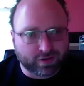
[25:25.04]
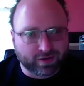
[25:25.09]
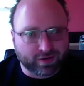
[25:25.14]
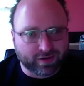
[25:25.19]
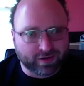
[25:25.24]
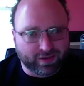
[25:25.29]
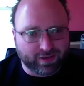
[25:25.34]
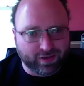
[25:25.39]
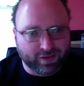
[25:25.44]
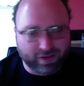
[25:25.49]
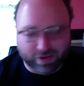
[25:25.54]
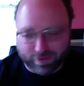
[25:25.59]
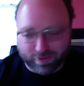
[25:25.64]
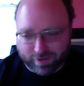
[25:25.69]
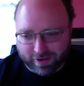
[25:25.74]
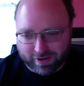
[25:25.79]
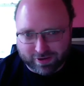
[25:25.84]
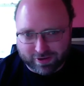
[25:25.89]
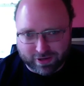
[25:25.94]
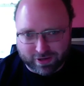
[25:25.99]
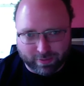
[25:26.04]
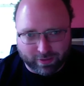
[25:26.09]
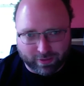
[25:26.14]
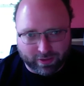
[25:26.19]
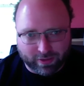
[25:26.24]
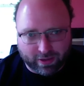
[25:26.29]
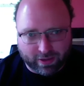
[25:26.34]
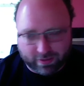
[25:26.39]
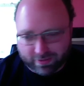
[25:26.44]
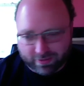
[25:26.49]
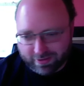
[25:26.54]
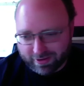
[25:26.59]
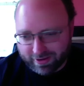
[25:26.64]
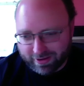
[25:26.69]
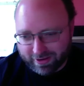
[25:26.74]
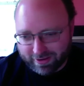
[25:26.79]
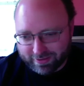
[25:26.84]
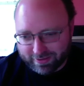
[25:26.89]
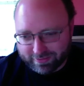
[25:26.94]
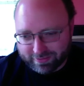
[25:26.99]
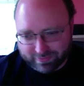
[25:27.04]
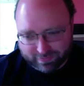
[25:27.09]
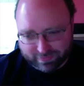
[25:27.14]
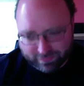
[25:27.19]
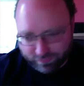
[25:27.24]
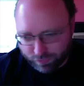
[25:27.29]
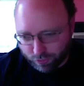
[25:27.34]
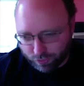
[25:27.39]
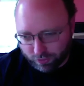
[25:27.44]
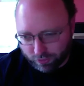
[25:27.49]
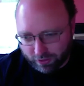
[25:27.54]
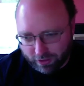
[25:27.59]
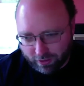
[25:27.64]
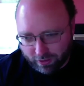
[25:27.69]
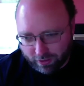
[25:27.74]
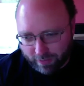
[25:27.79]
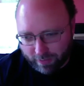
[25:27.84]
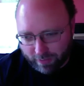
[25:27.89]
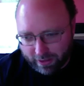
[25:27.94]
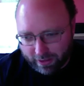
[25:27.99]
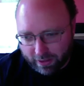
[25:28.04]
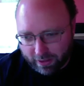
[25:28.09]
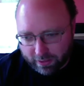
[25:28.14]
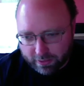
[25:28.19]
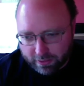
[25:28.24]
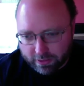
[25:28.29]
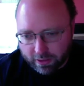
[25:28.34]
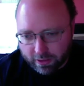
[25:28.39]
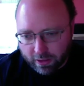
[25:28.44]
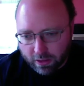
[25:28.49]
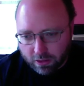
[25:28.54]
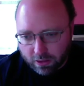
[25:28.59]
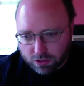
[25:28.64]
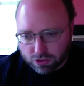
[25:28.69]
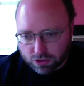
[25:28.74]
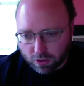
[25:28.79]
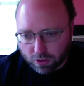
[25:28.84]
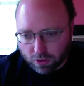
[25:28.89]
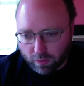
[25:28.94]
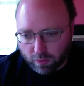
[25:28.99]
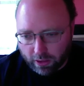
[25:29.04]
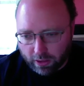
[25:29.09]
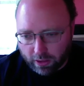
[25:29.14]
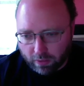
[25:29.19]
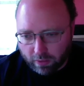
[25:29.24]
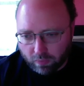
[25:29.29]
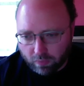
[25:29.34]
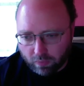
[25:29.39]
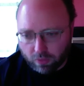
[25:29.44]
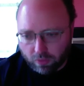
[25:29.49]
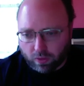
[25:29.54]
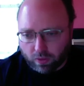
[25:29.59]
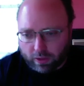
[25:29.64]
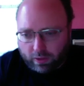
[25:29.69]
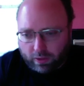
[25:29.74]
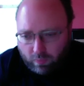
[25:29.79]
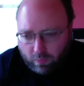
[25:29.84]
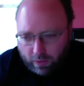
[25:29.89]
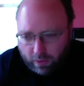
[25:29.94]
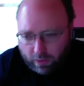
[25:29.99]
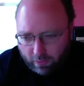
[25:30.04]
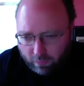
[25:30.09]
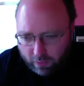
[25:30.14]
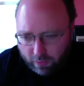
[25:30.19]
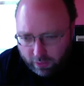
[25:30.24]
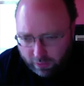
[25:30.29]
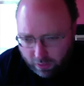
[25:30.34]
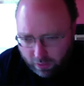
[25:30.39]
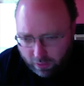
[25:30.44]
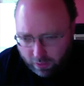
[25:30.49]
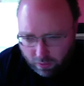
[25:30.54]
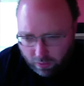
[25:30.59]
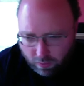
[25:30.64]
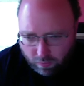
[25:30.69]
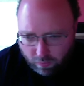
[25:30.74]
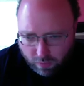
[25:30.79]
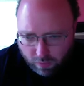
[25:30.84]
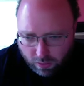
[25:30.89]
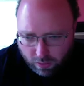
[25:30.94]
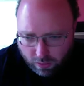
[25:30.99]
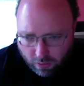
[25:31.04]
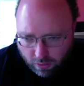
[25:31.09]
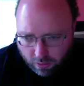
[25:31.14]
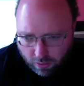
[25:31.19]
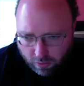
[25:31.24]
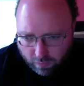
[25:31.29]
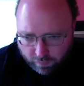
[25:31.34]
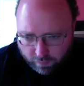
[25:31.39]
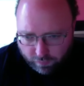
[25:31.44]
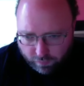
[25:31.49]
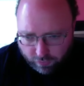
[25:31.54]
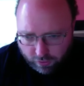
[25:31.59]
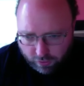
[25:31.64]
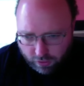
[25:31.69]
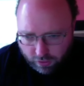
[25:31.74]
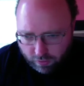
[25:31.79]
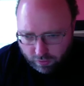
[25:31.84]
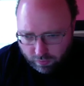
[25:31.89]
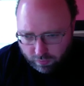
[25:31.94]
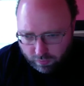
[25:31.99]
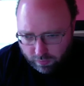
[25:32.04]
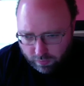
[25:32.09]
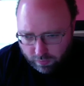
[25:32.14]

You did a great job on that, fully on my end. So real quick, what I want to know for you